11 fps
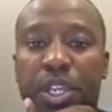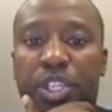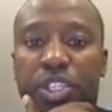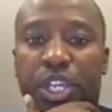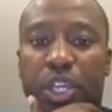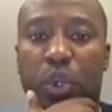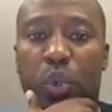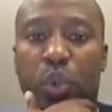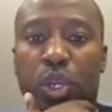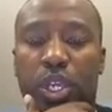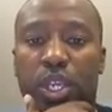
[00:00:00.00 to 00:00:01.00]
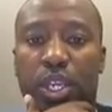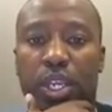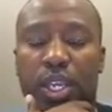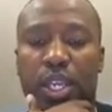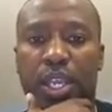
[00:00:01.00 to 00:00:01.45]
So
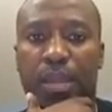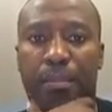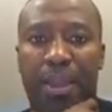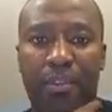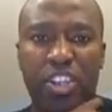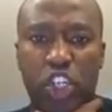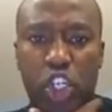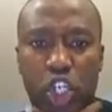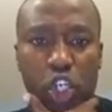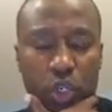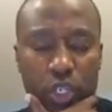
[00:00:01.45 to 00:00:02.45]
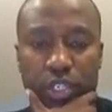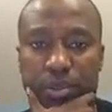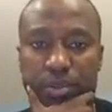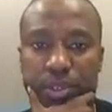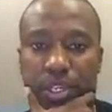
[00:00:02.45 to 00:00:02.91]
marriage should
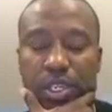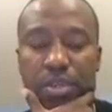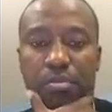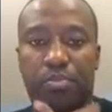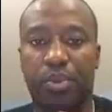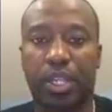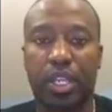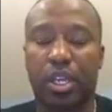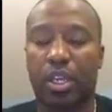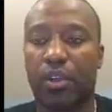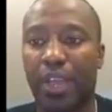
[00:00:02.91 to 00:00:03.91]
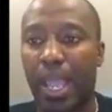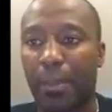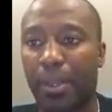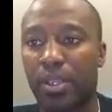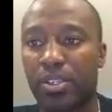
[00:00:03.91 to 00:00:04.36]
bring a lot of
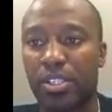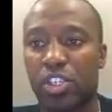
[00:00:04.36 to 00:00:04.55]
happiness.